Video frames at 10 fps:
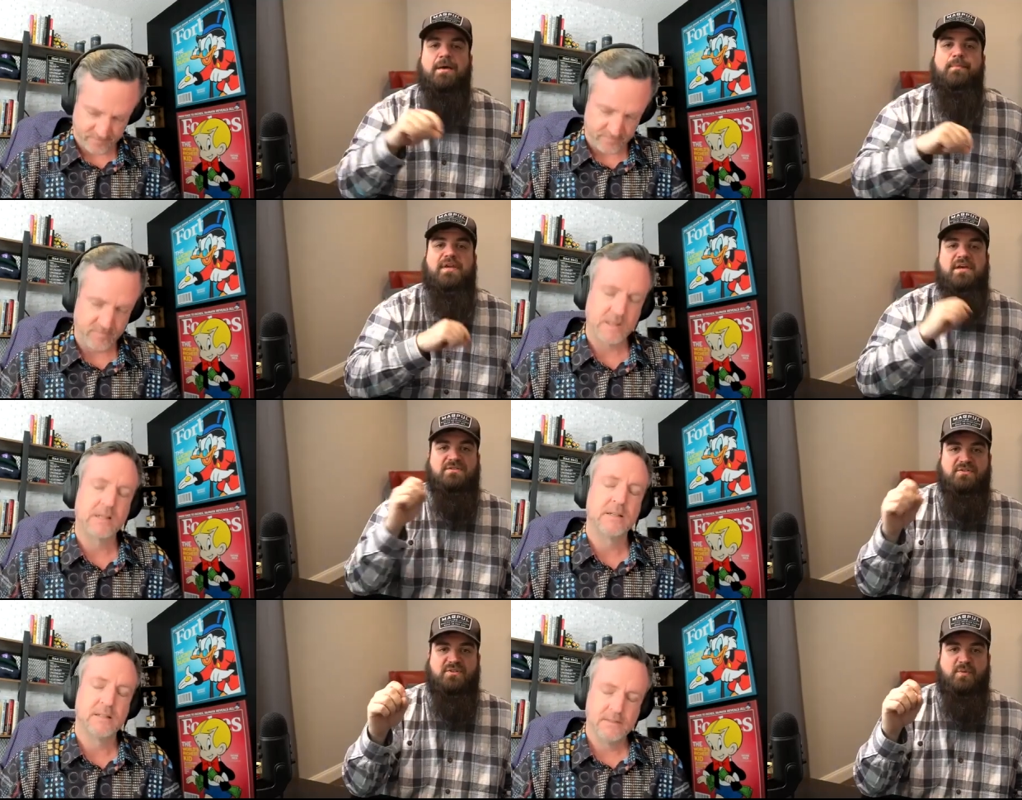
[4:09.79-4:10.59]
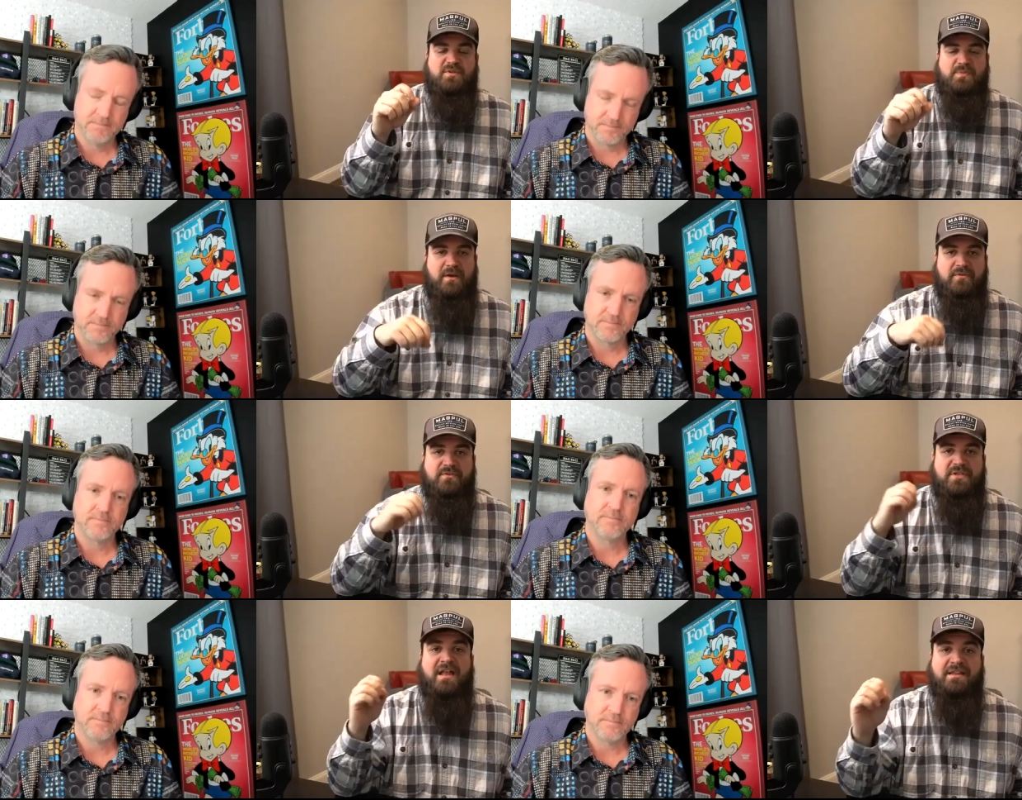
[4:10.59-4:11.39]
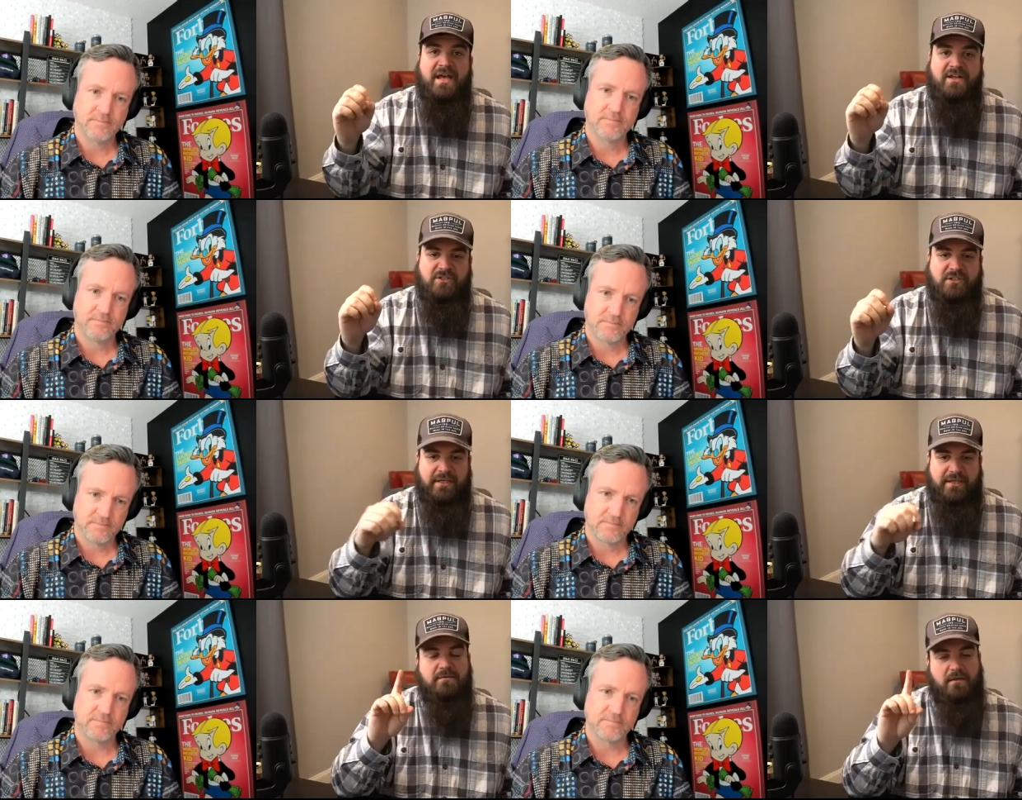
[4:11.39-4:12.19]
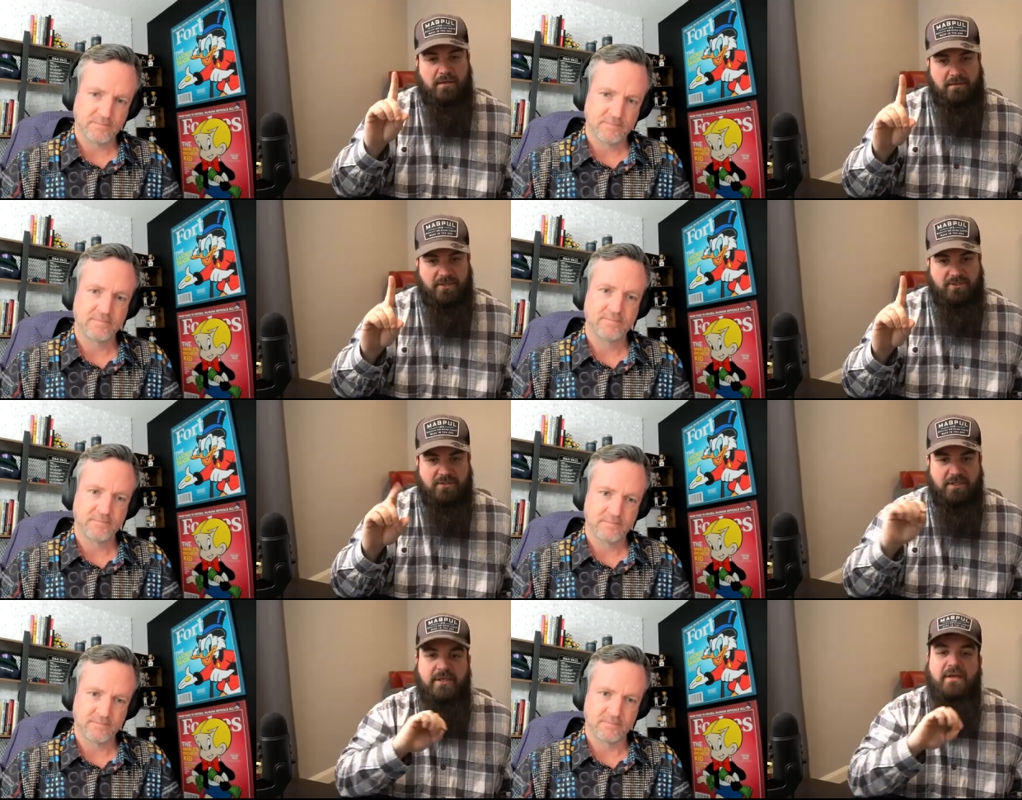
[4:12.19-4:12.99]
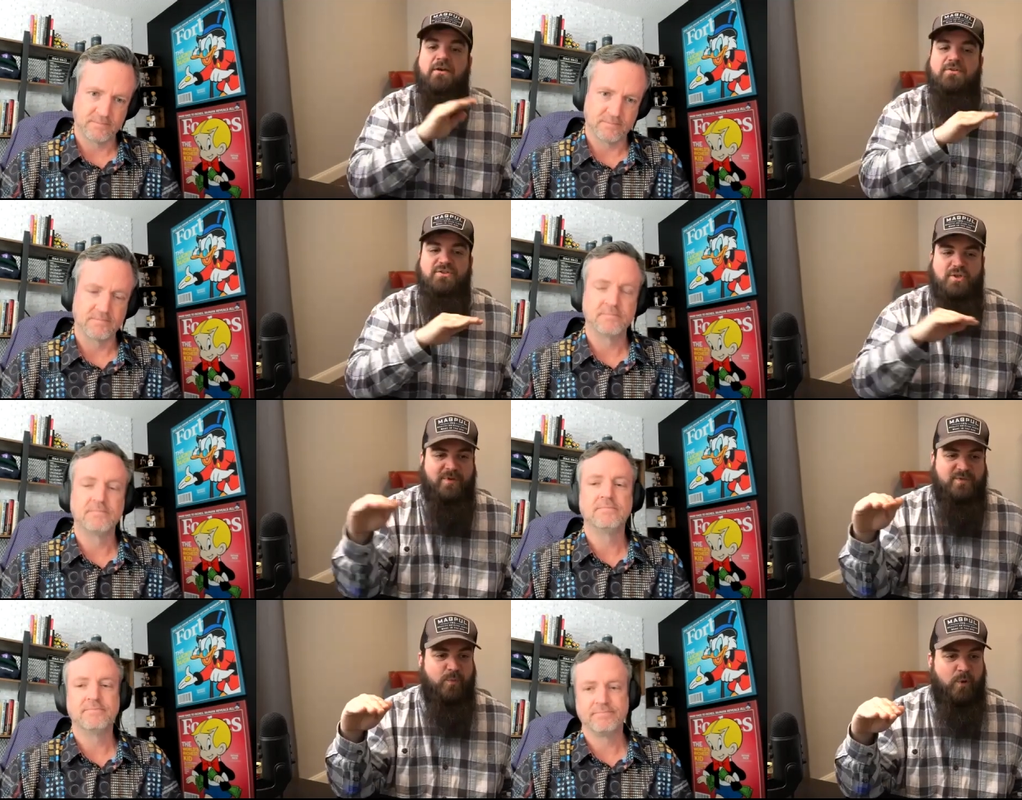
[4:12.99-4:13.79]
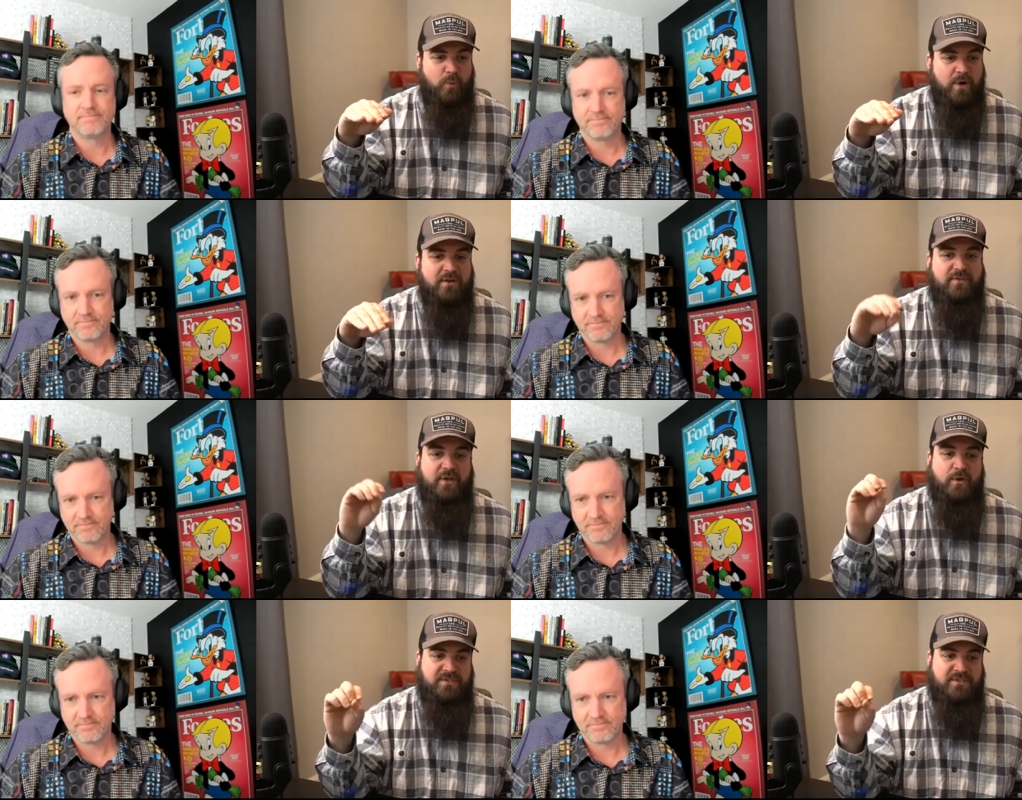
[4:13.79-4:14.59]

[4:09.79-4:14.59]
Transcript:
Speaker 1: Because they're so much bigger, there's allegedly, allegedly, so much more work that goes